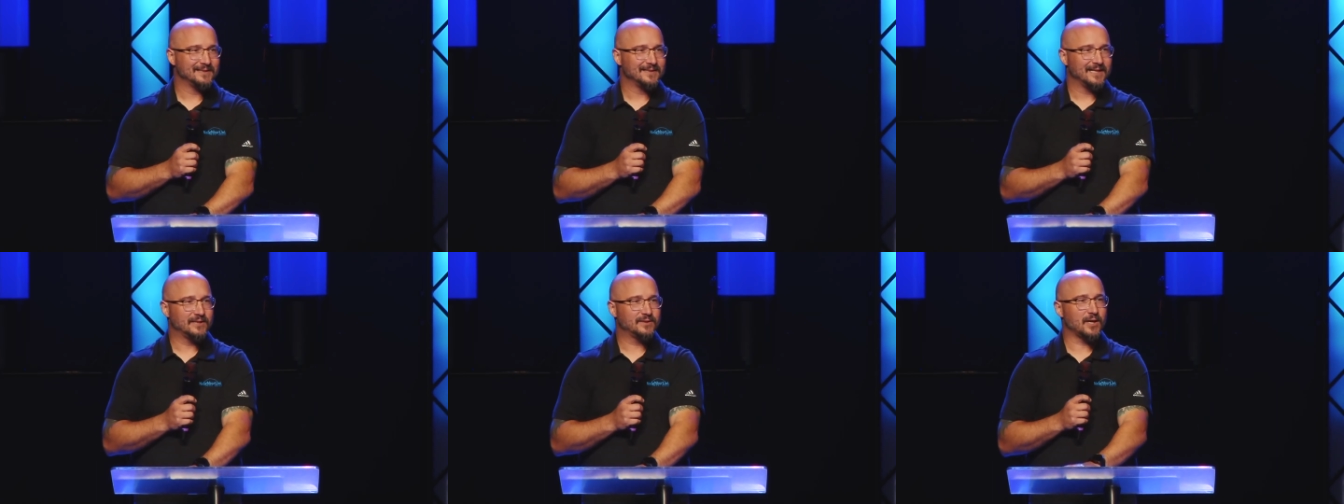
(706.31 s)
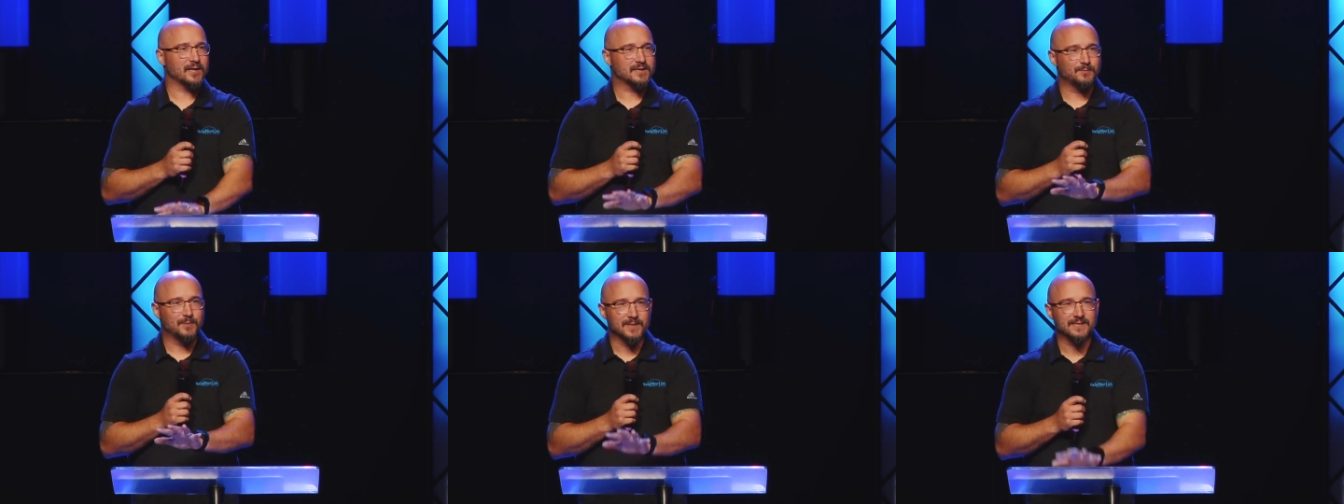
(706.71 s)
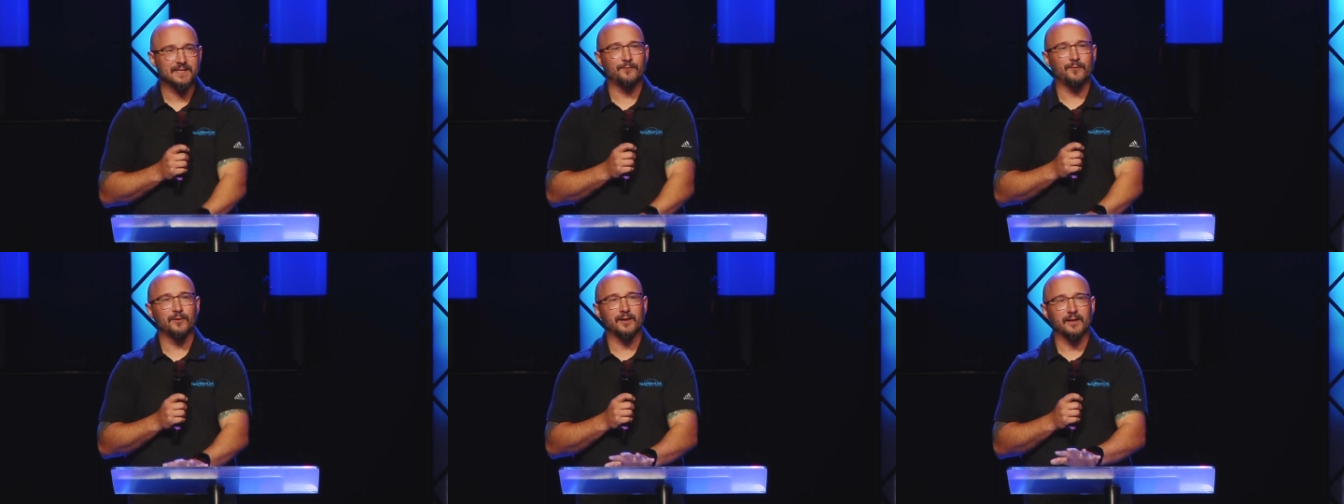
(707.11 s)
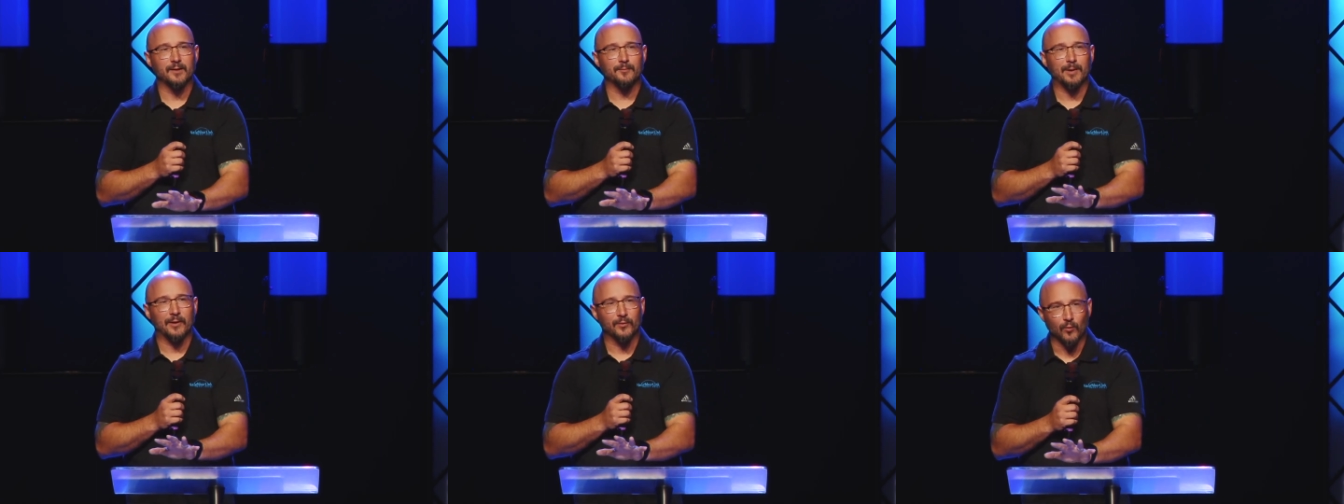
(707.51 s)
it talks specifically
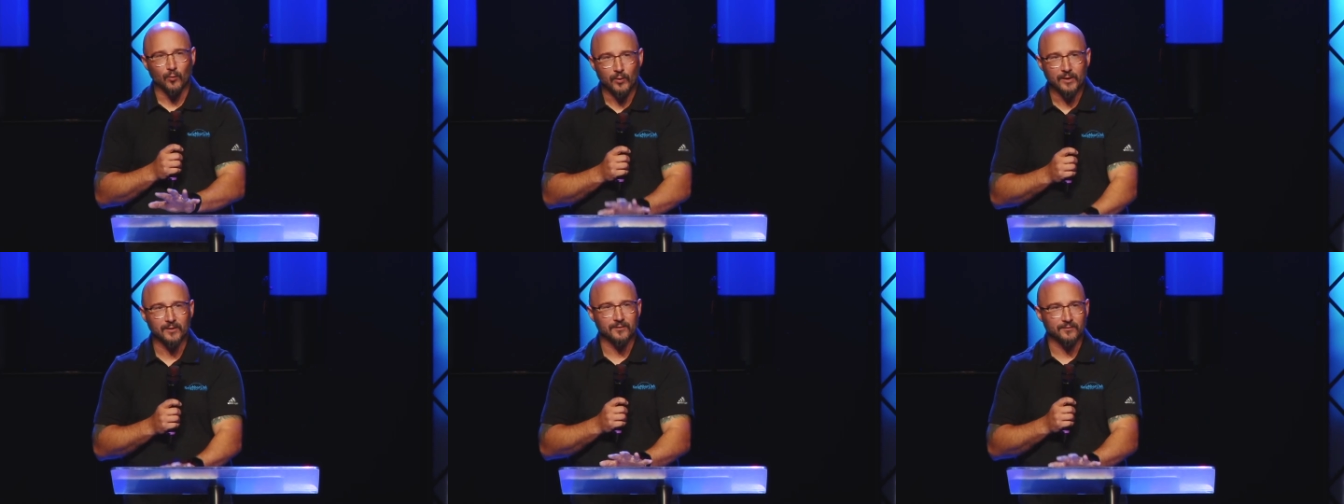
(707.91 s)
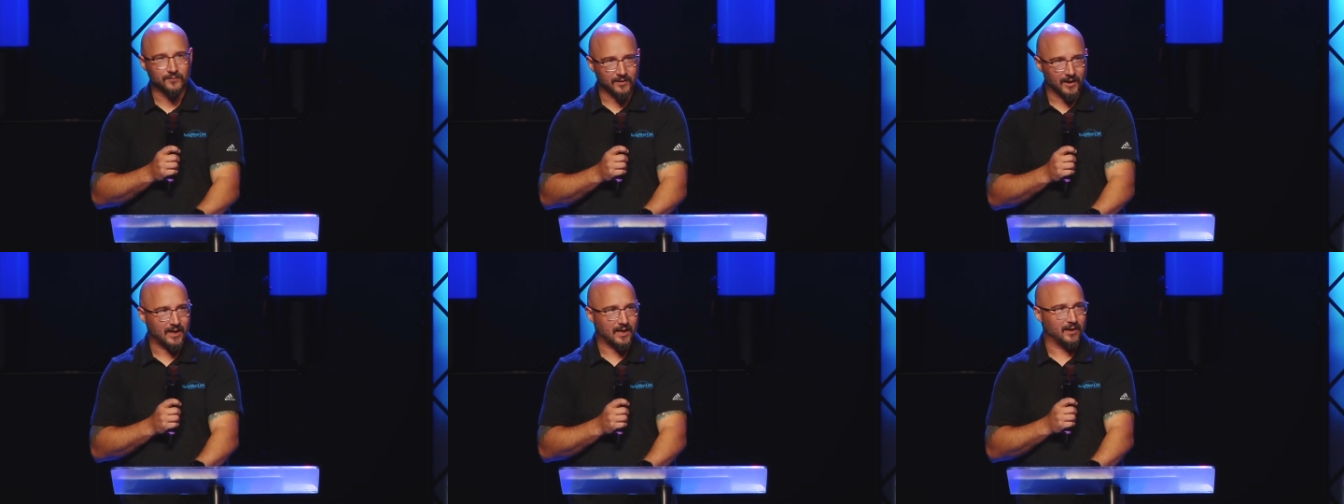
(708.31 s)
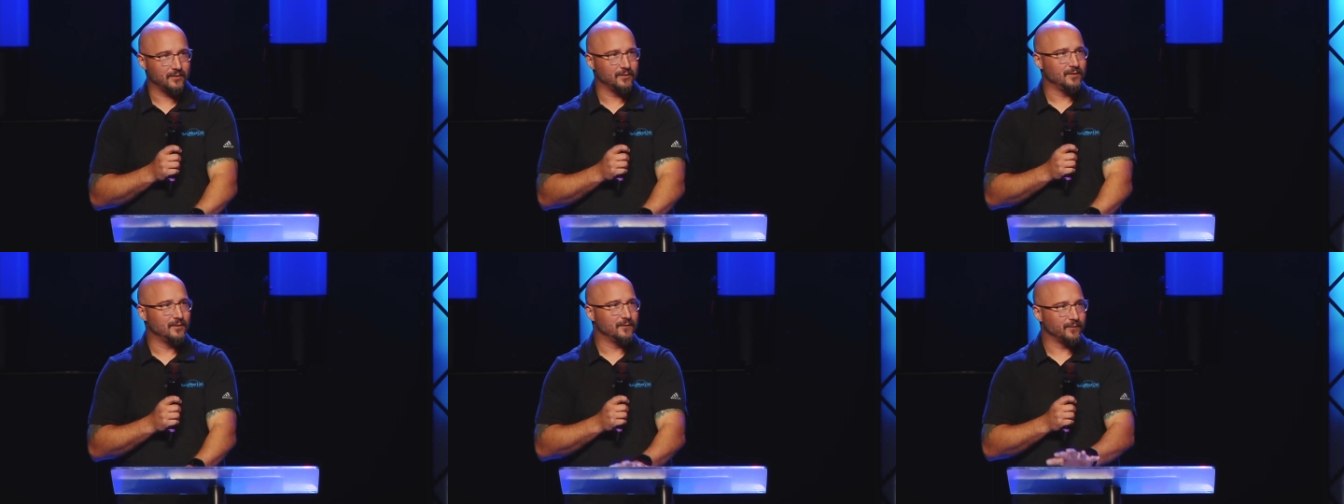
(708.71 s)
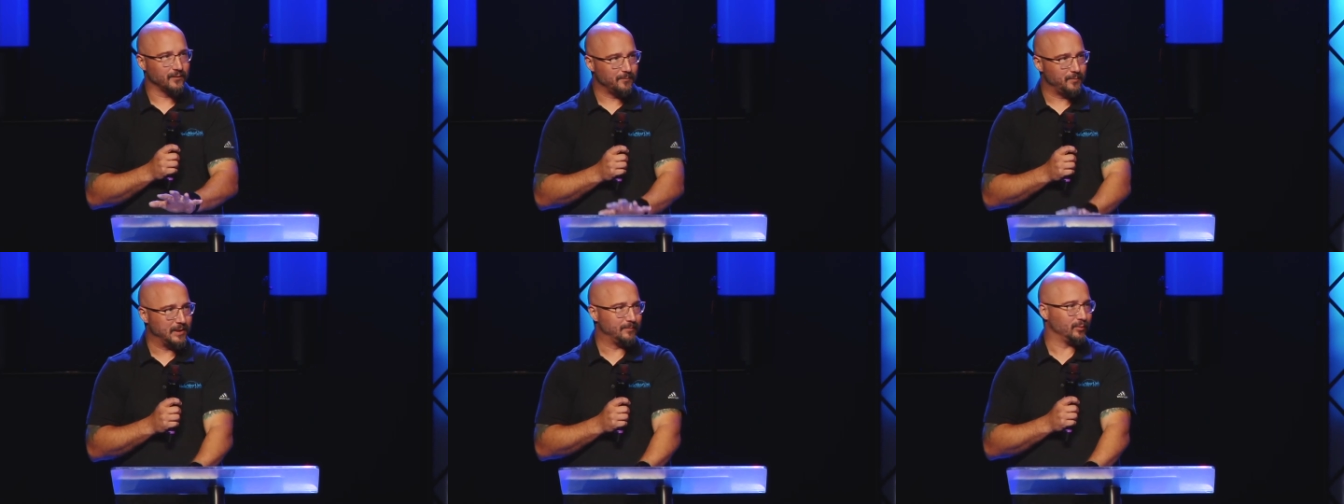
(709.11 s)
about the will of God for the
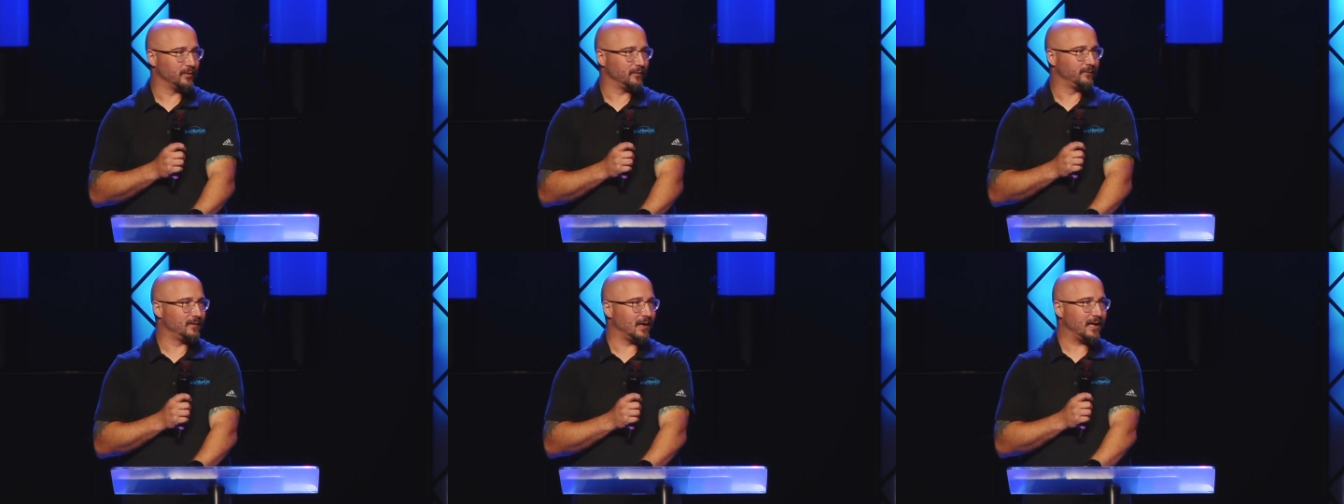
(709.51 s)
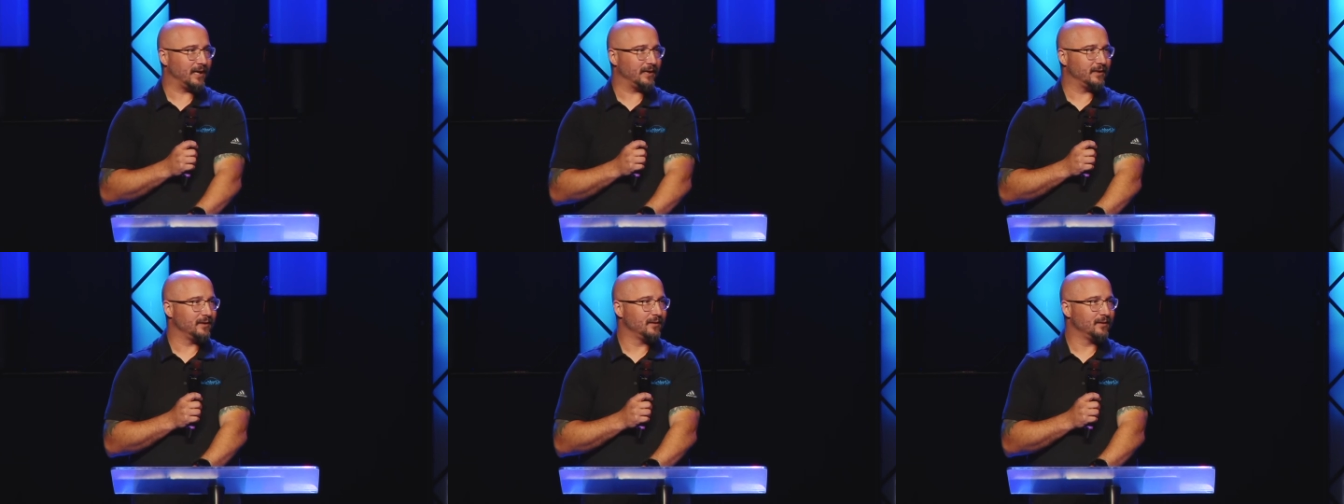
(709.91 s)
people of God,